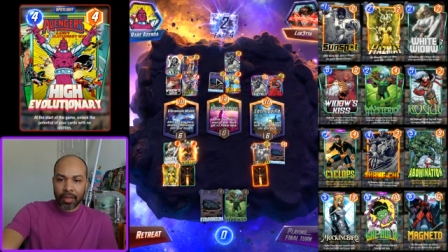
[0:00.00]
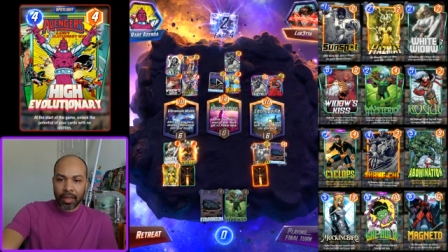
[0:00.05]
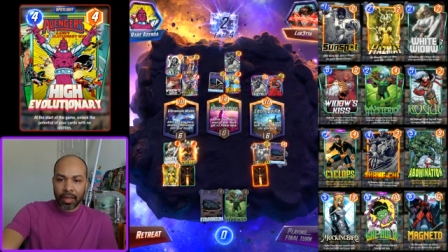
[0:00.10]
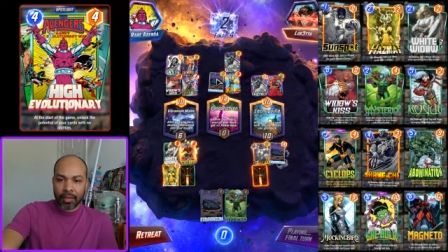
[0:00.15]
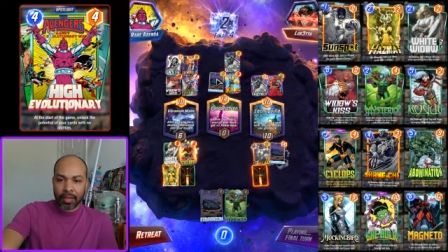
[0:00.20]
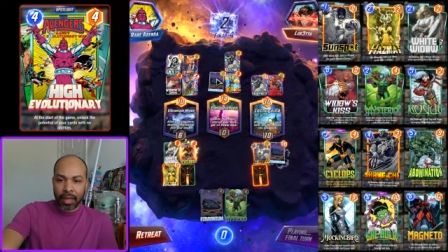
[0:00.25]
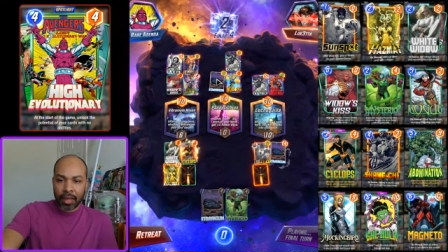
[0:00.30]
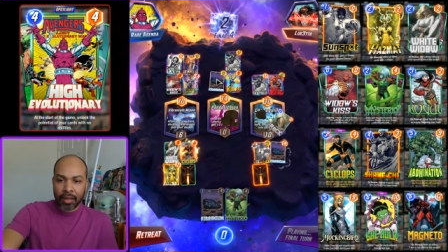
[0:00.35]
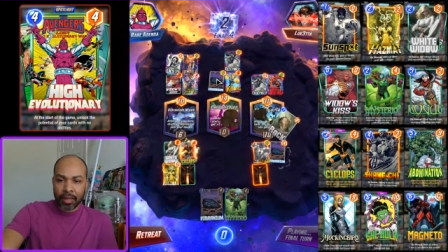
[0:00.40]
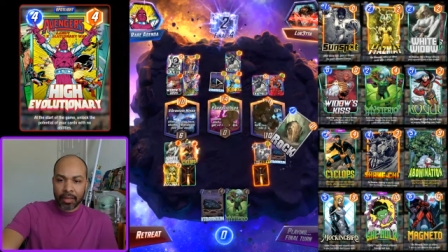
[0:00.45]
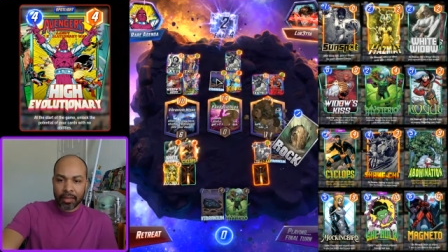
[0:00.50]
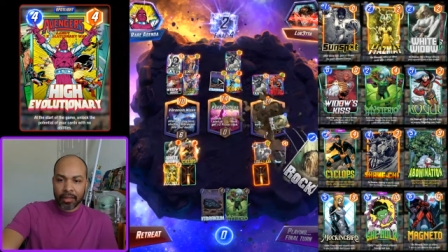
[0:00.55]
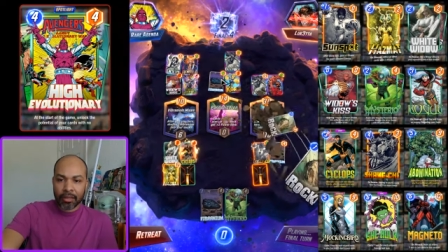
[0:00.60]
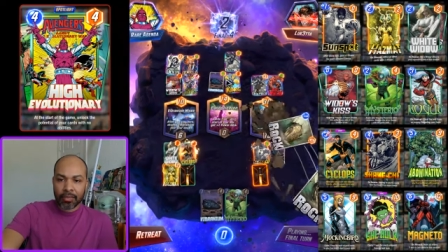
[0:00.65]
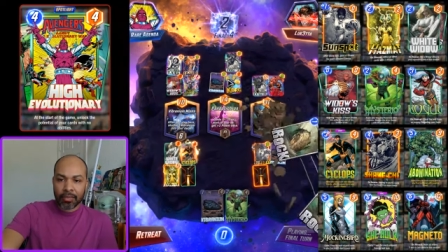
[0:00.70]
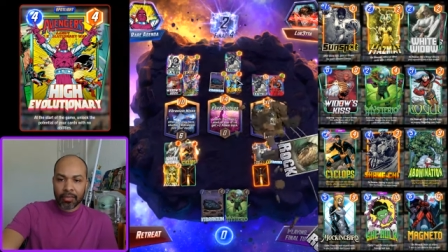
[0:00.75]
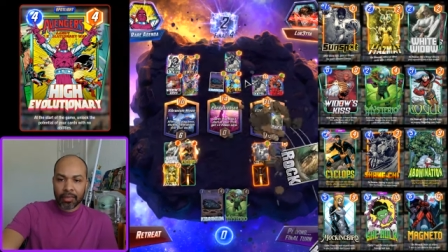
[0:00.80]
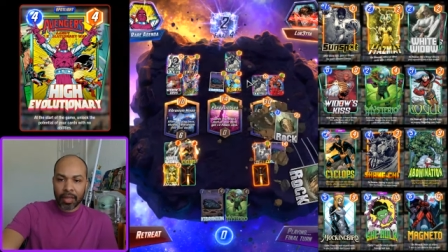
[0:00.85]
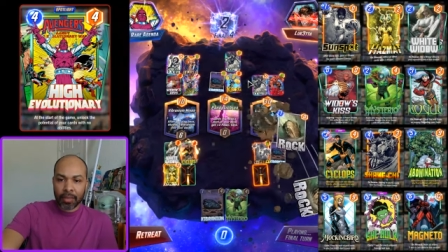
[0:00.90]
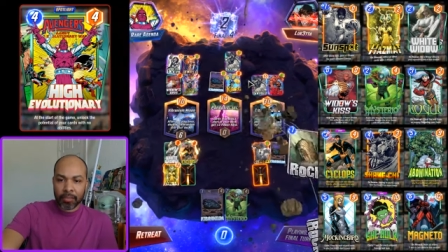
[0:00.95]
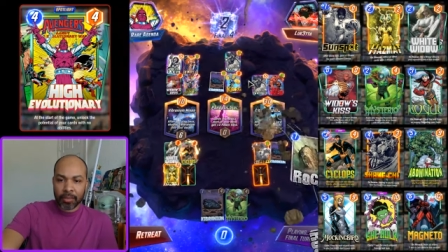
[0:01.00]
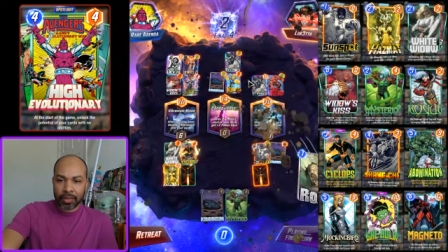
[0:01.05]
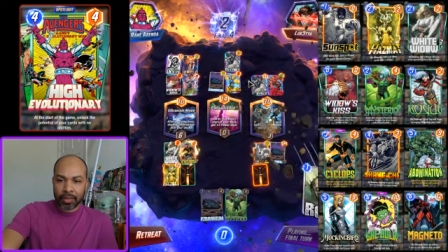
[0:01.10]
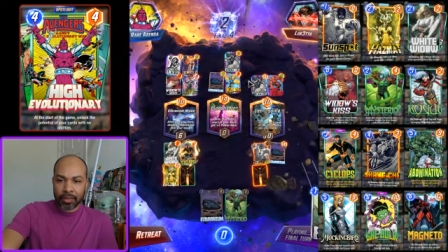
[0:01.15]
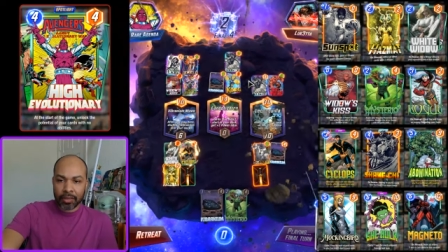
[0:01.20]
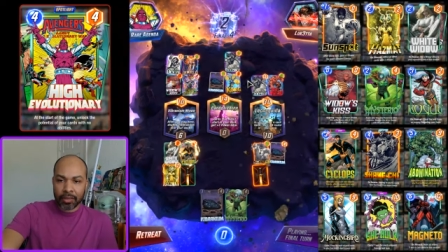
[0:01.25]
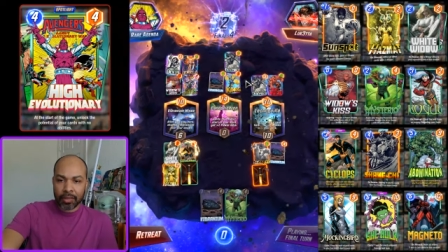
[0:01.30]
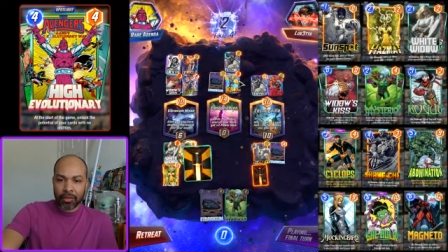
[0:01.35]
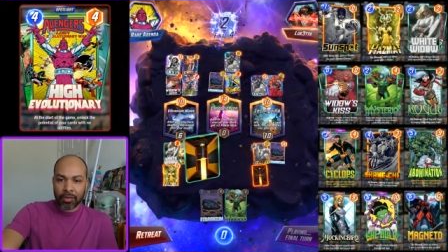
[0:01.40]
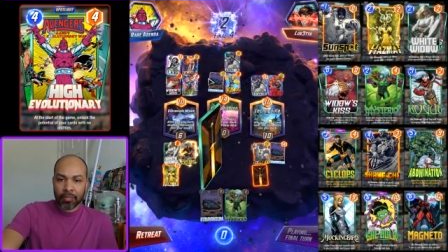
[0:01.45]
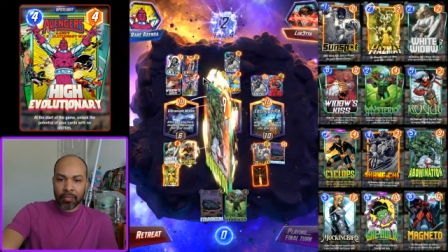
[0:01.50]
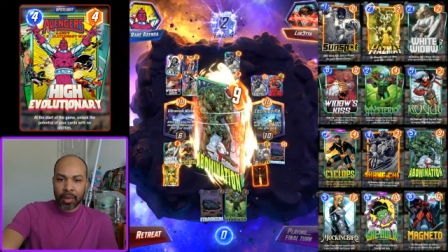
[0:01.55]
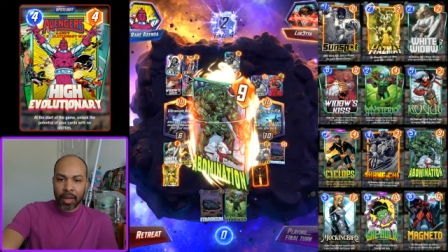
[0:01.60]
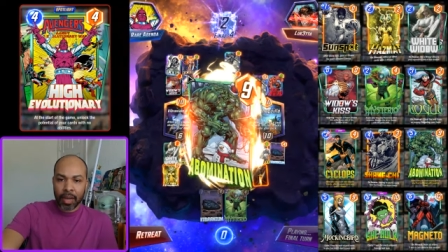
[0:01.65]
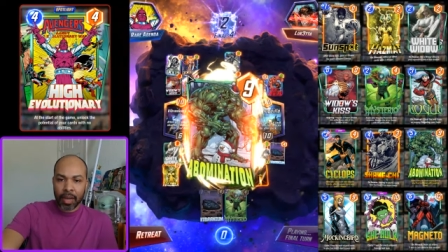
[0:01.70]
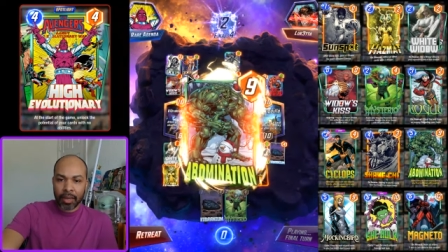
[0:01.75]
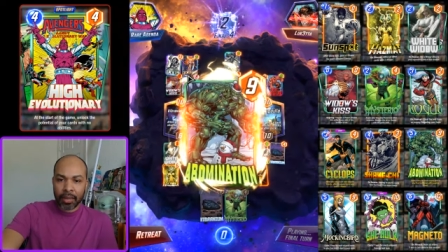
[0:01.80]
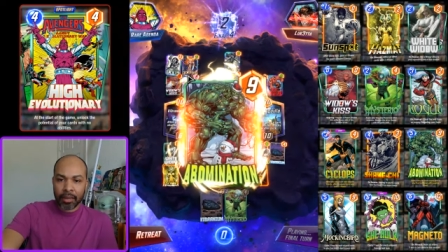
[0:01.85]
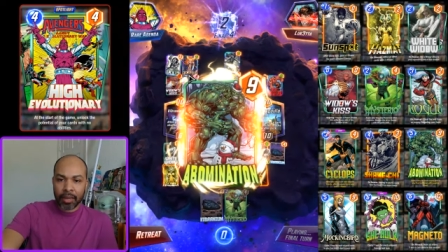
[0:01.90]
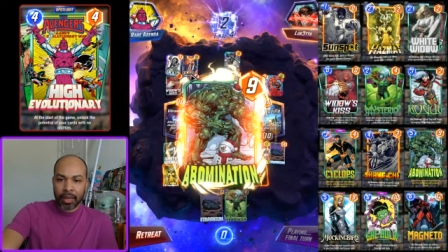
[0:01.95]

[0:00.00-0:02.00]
And that is, they put the Doombot